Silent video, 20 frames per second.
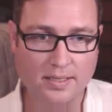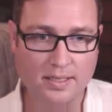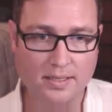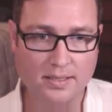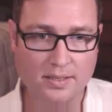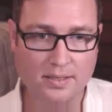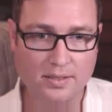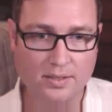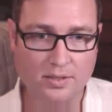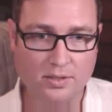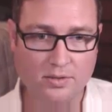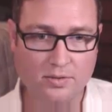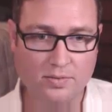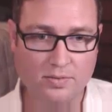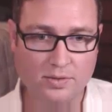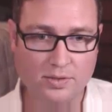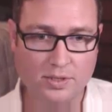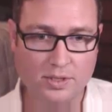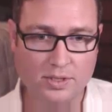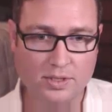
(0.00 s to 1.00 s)
And that's easy to
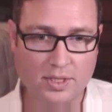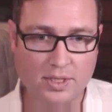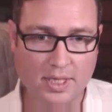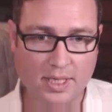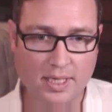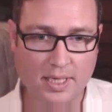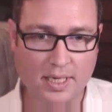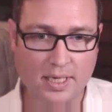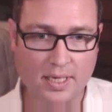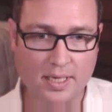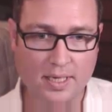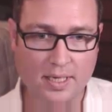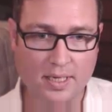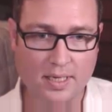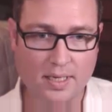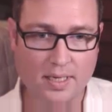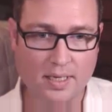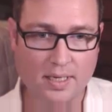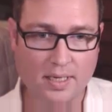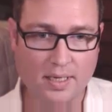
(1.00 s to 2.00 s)
do. We'll just take
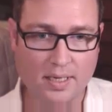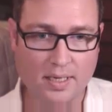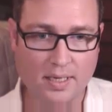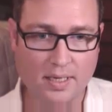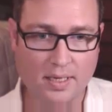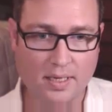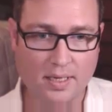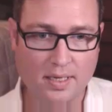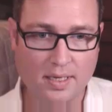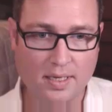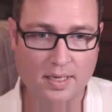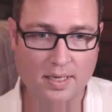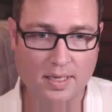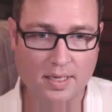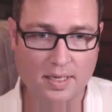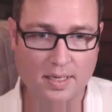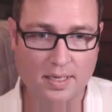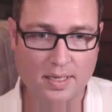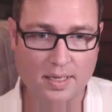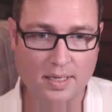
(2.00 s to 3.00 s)

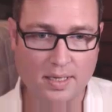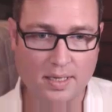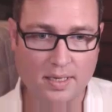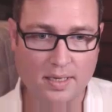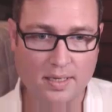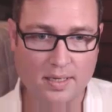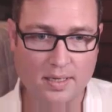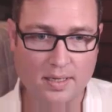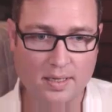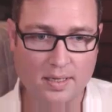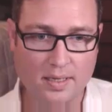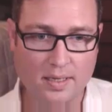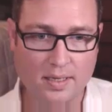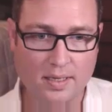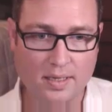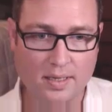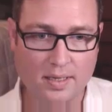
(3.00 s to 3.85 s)
a